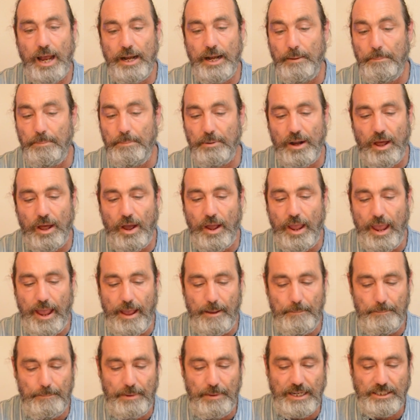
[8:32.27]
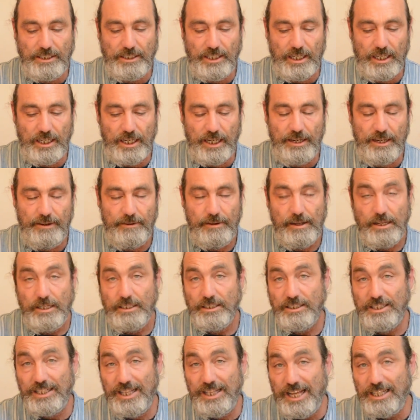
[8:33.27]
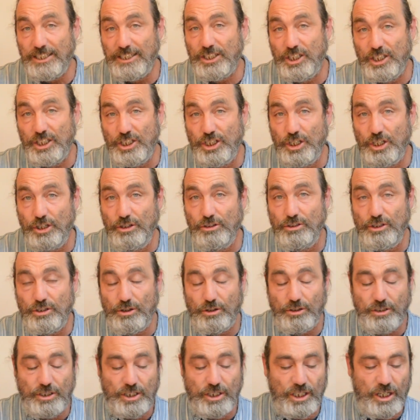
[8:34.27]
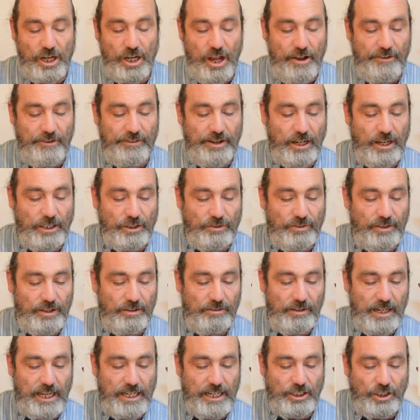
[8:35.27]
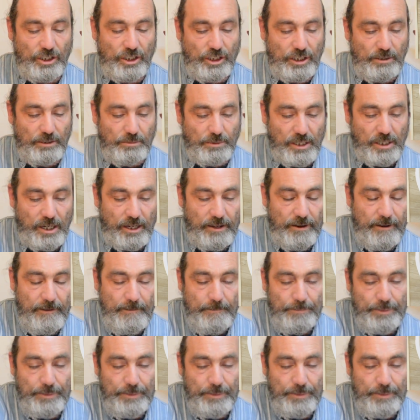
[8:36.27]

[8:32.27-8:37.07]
and apply it, basically. So that's the two sort of scenarios for the relationship side.